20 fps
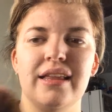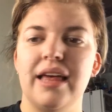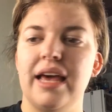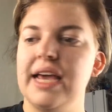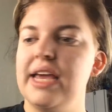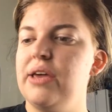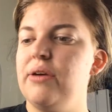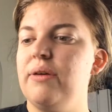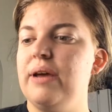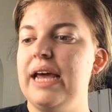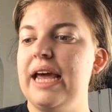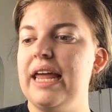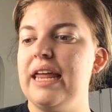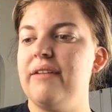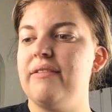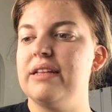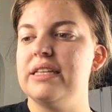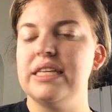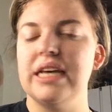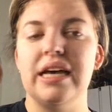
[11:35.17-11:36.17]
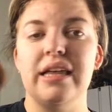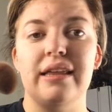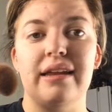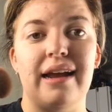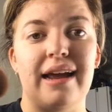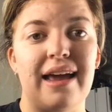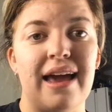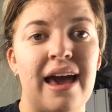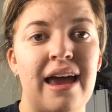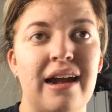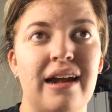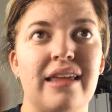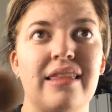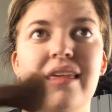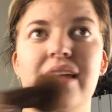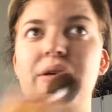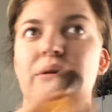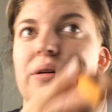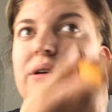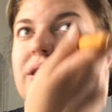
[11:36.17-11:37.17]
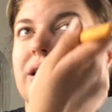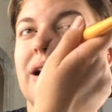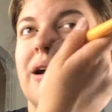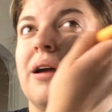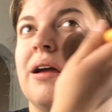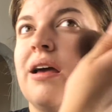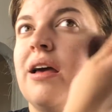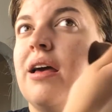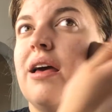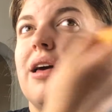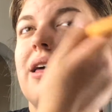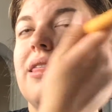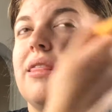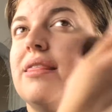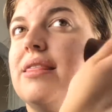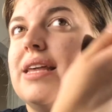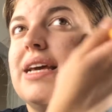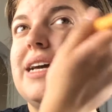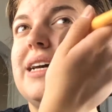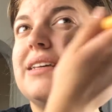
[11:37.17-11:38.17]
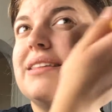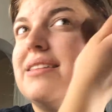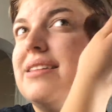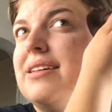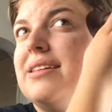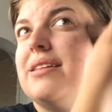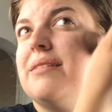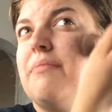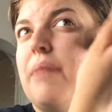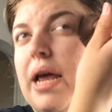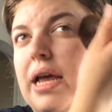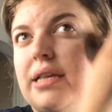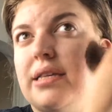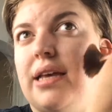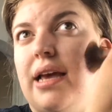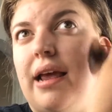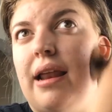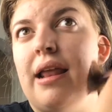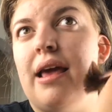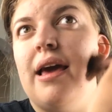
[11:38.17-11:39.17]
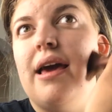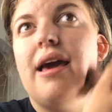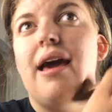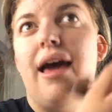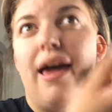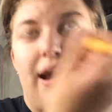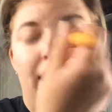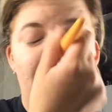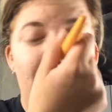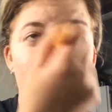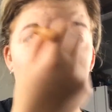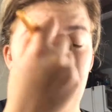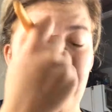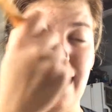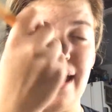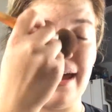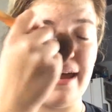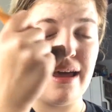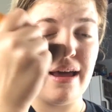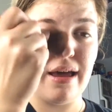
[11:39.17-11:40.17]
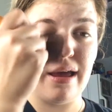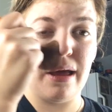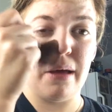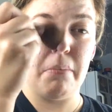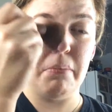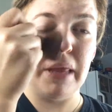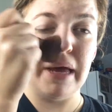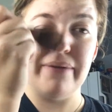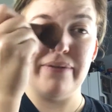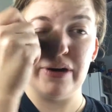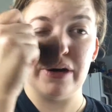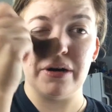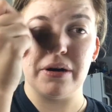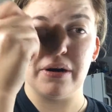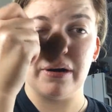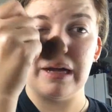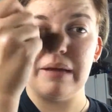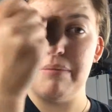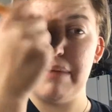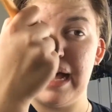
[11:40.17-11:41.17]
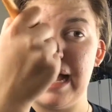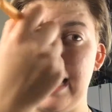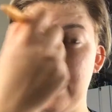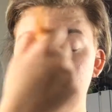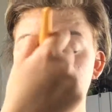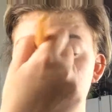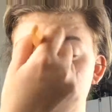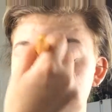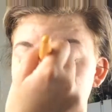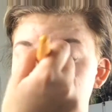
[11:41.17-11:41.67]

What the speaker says: Like, you can't even tell that I had anything on there. This is amazing, and I am never going back